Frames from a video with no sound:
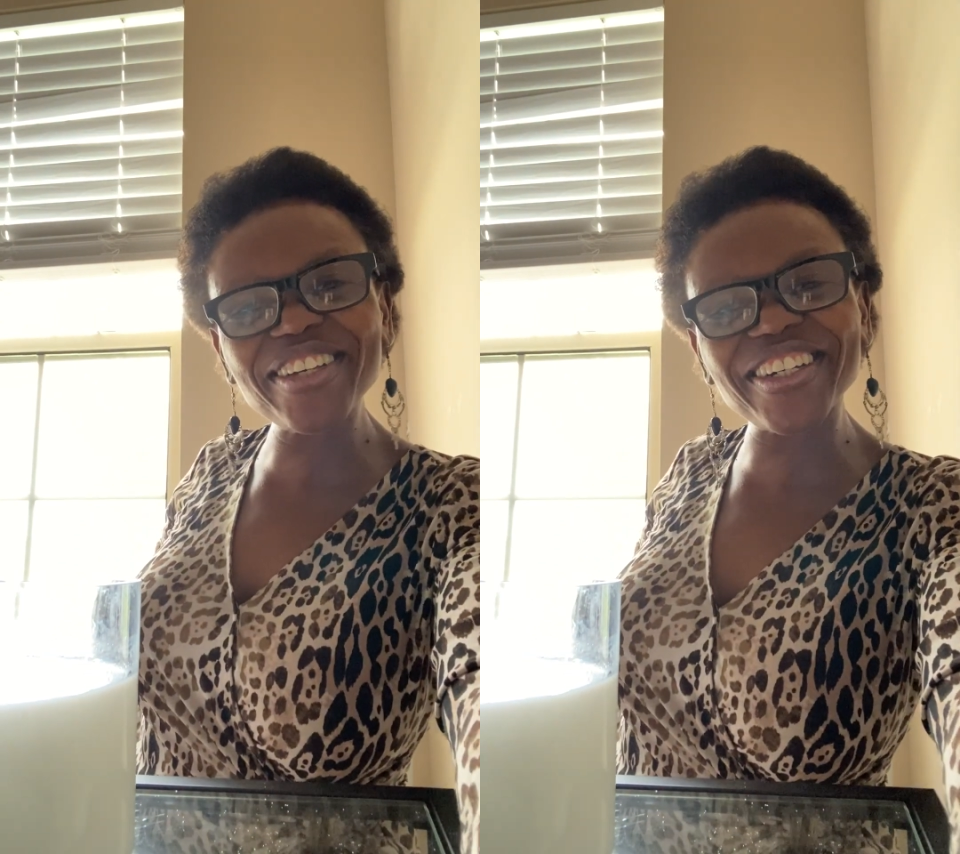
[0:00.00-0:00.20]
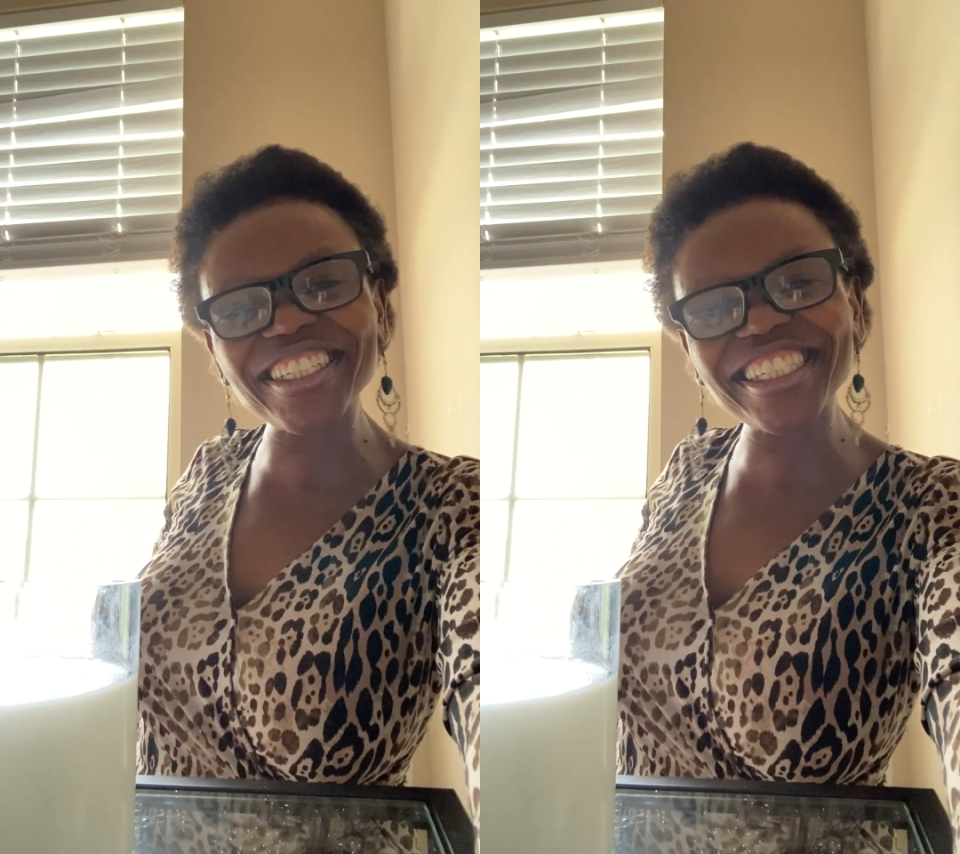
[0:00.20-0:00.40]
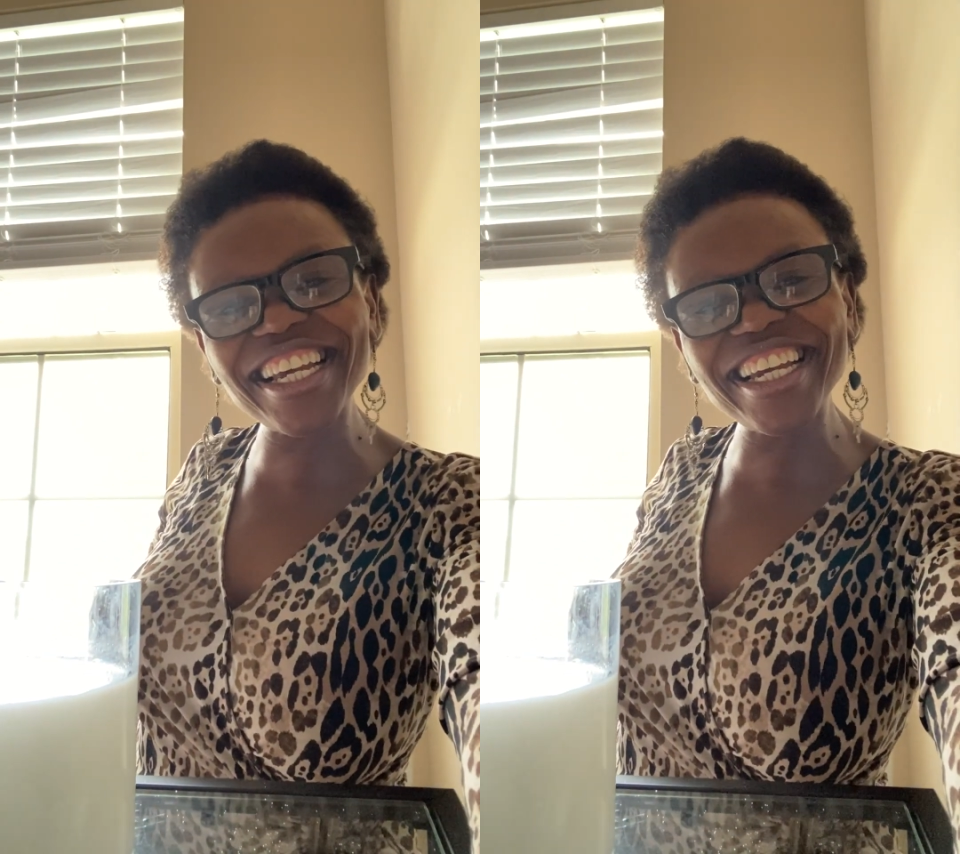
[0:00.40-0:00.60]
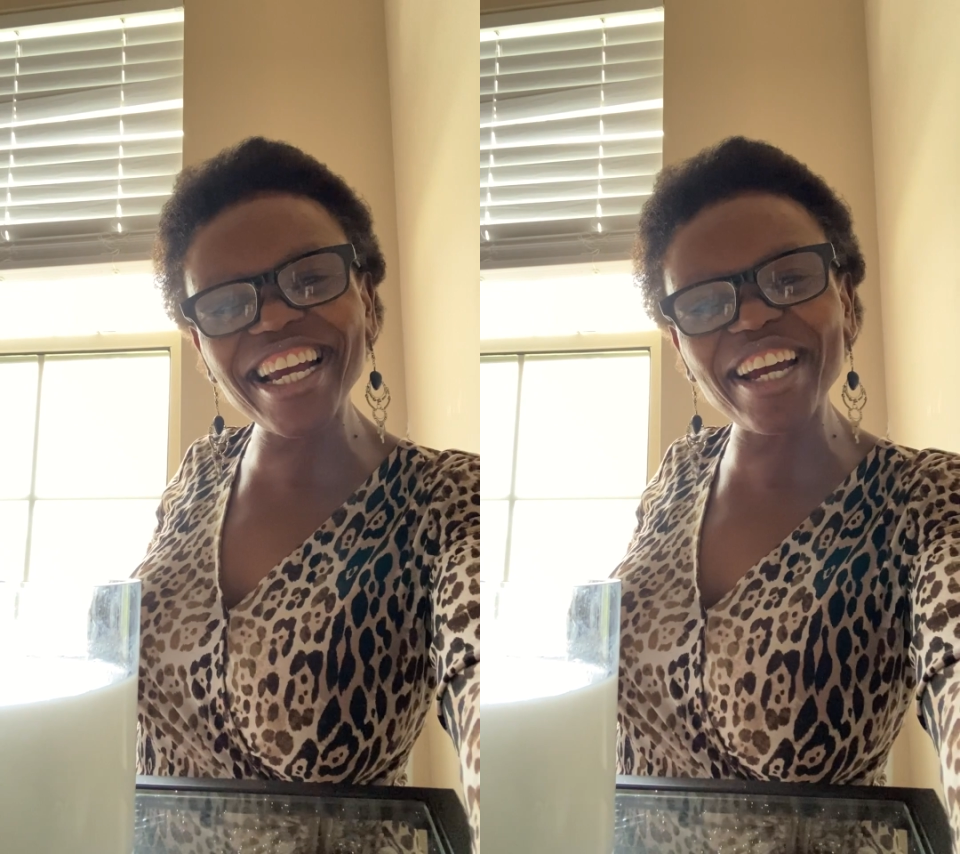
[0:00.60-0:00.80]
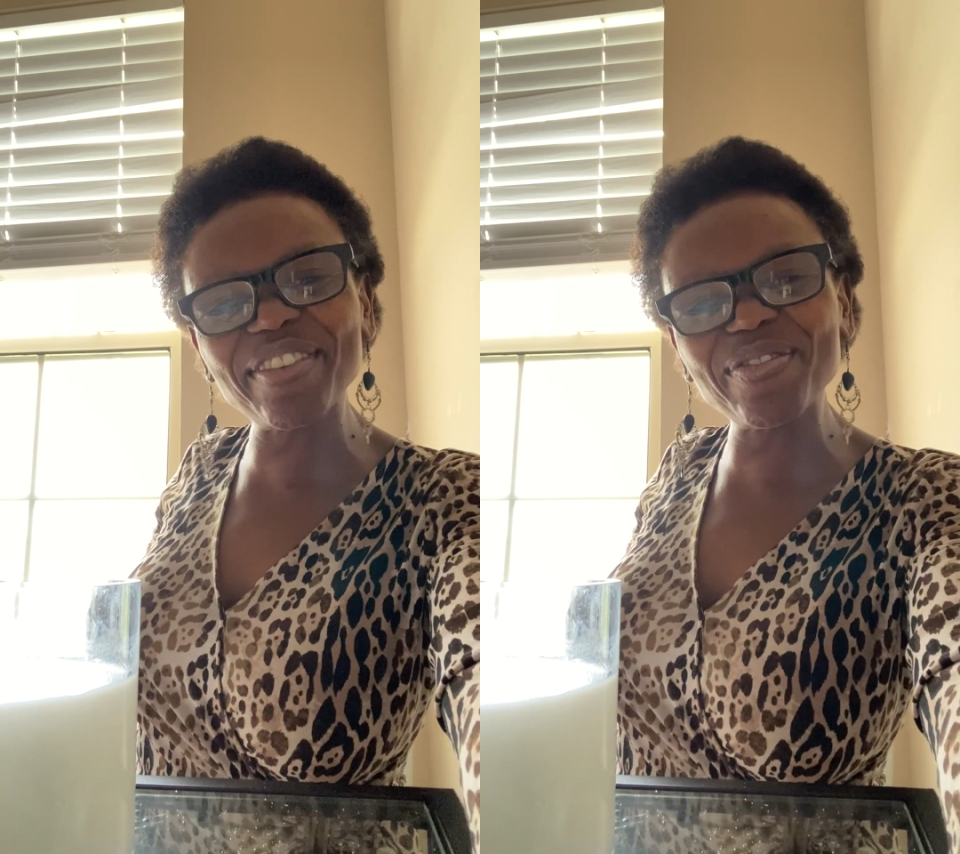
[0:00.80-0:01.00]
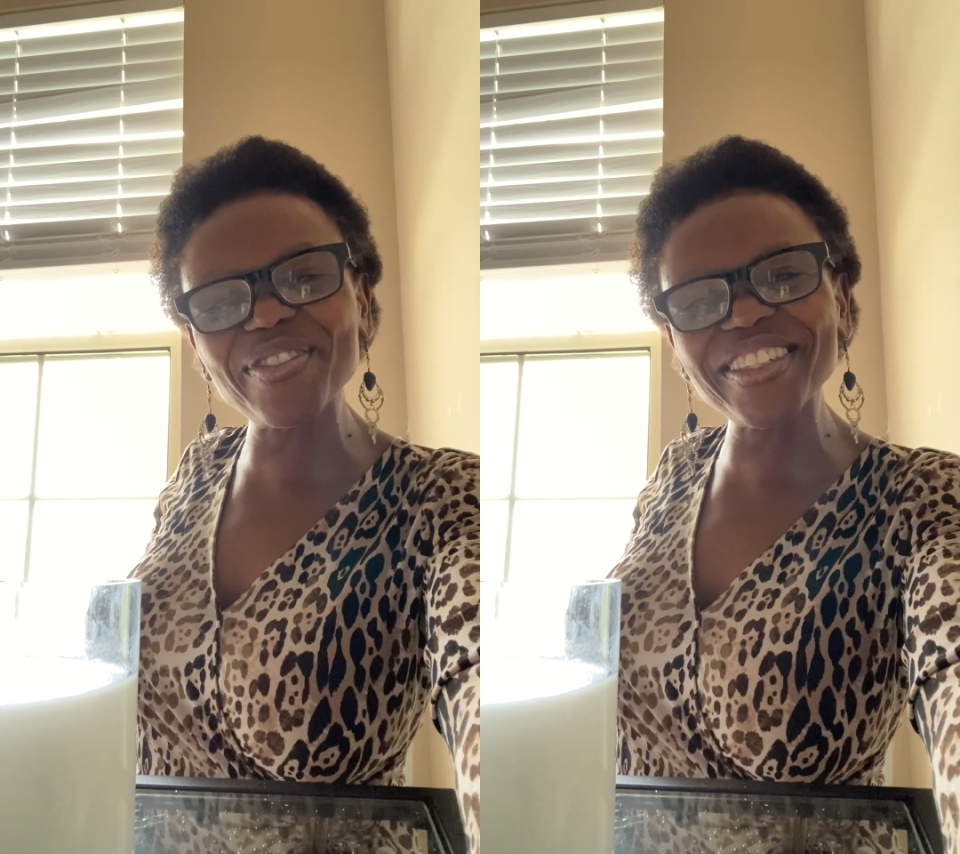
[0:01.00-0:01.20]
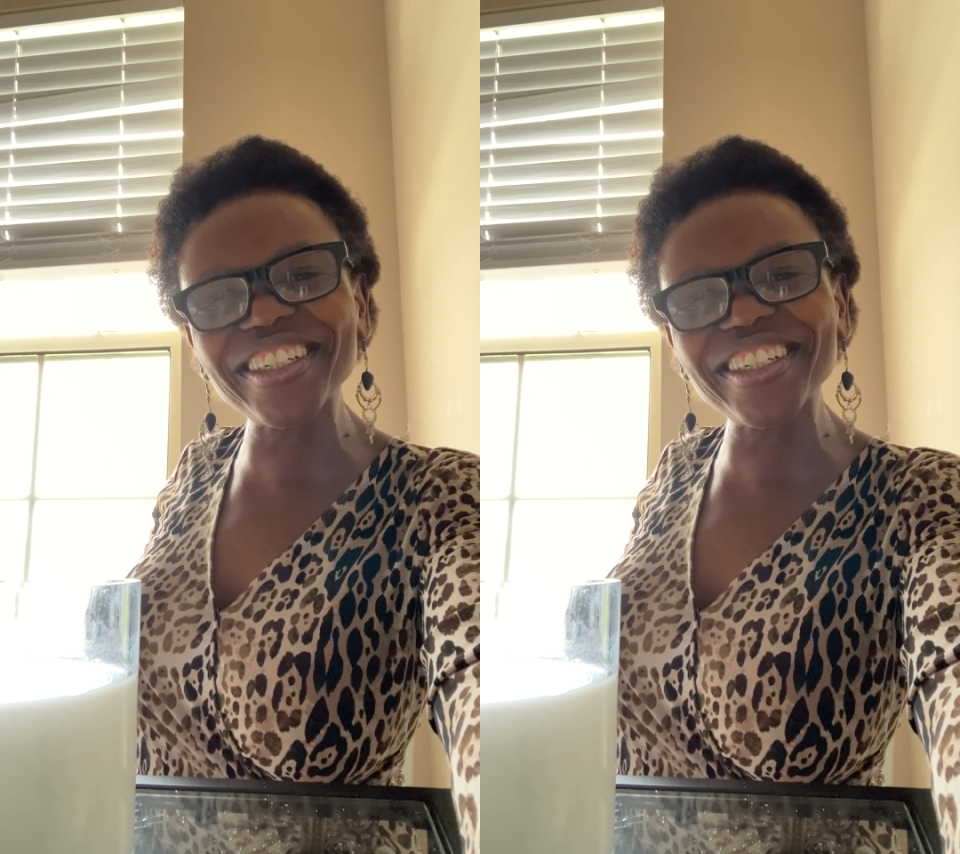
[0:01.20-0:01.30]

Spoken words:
because I am.